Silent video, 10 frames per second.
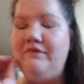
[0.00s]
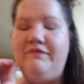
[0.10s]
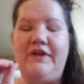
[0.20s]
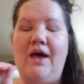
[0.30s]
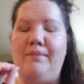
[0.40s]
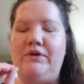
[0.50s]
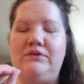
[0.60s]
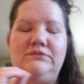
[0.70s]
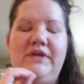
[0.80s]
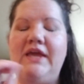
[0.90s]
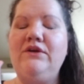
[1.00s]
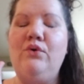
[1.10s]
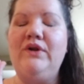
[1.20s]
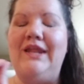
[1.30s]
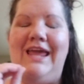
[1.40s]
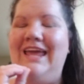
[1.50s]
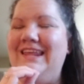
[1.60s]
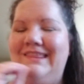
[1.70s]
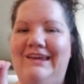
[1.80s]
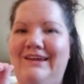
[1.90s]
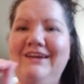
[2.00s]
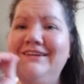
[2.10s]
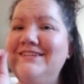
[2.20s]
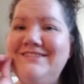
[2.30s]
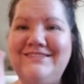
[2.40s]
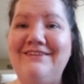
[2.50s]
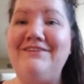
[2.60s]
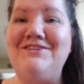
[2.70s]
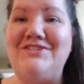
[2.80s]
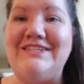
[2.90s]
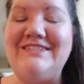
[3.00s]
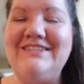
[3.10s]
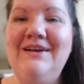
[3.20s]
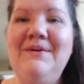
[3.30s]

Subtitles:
Phenomenal. Candy corn in anything. It's delicious.